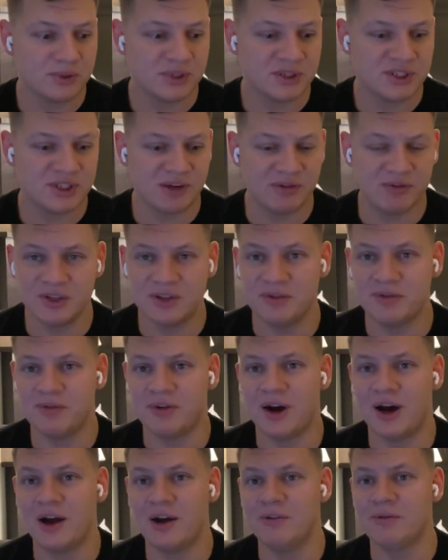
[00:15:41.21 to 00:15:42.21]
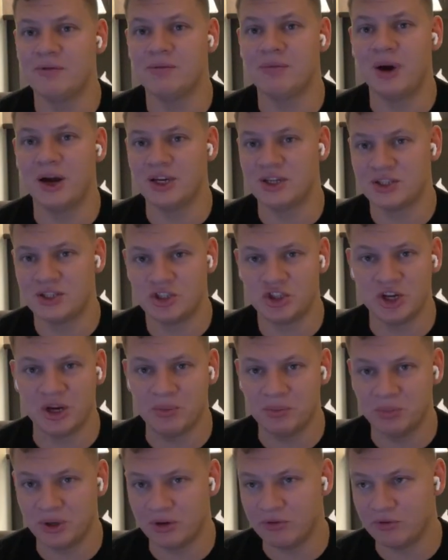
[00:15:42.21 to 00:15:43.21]
75 vice
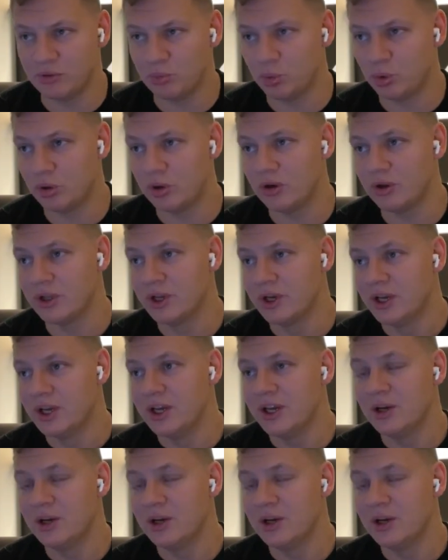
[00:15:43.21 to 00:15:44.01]
champion of the world,